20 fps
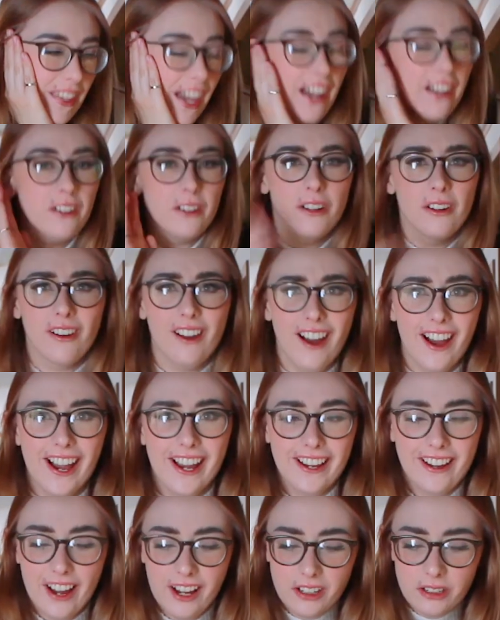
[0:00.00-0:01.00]
I could
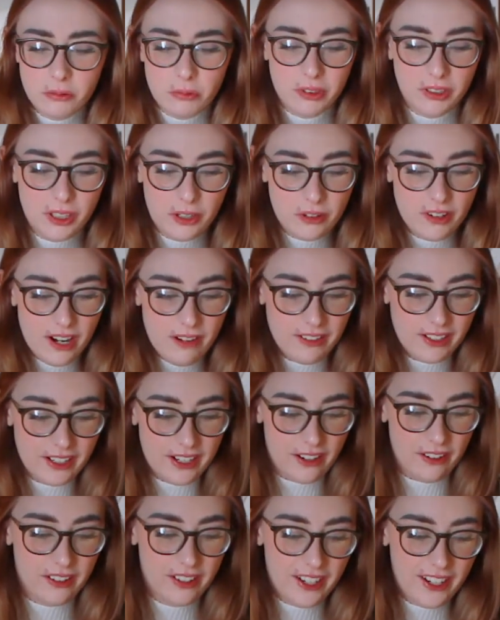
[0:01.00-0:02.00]
cry. I could really cry right
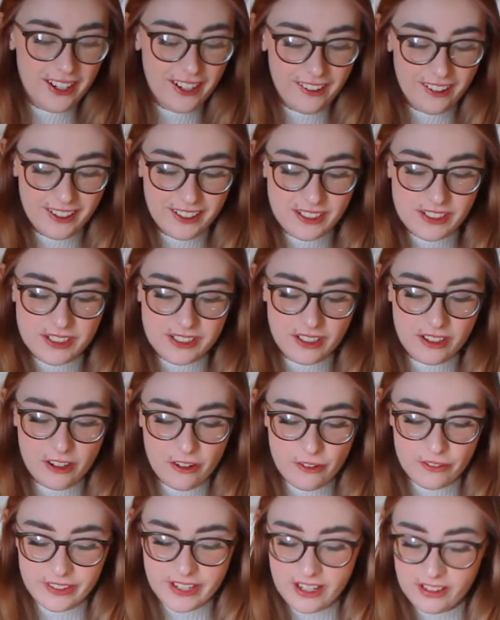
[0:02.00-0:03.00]
now. All right,
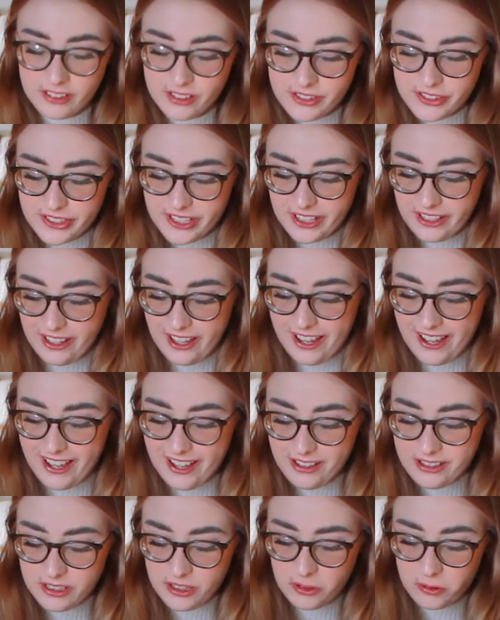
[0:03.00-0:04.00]
so now let's take
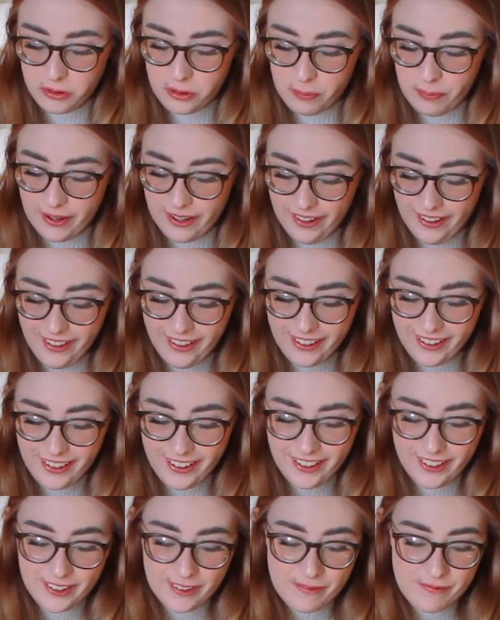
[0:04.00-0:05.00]
a
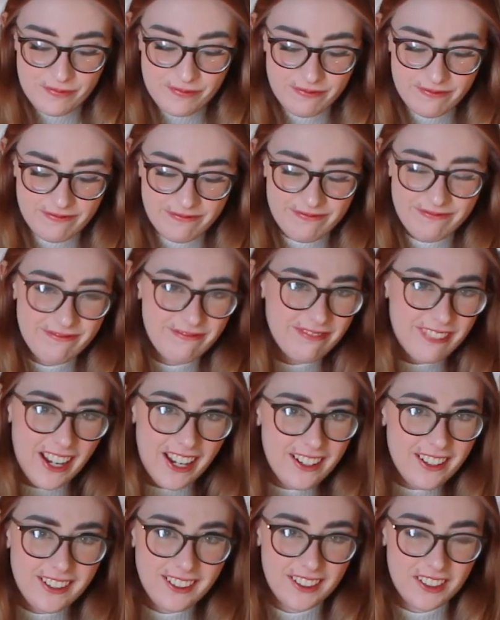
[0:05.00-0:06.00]
toothpick.
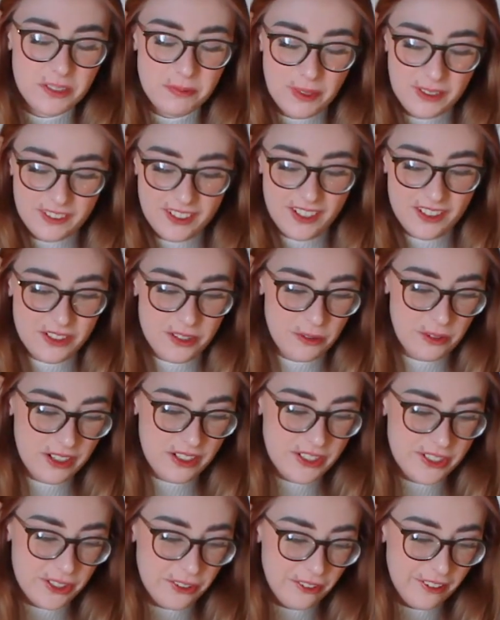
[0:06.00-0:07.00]
I didn't expect that to work
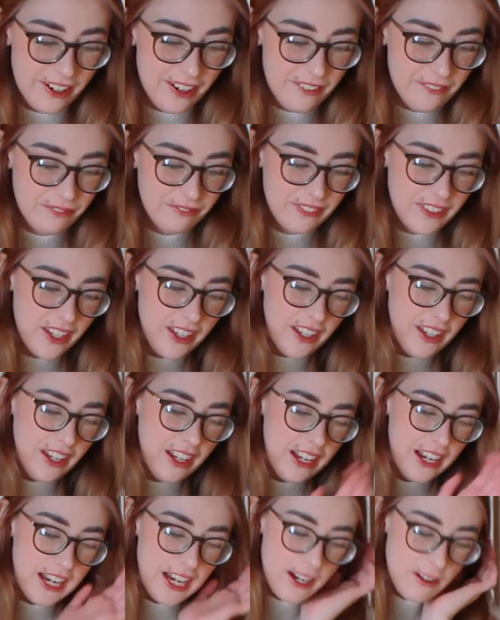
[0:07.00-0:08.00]
so well.
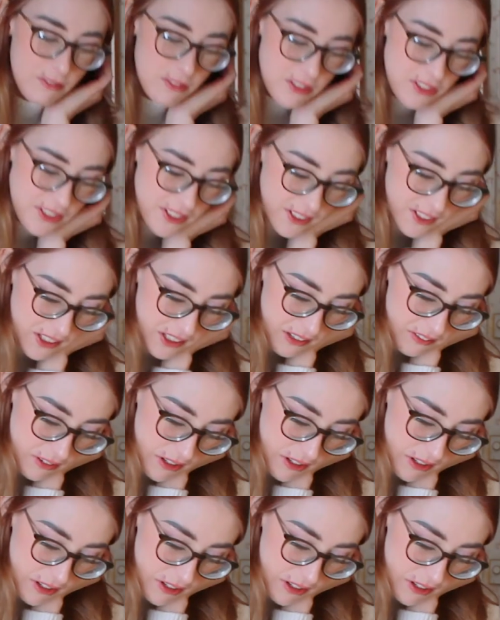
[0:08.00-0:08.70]
And we're just gonna give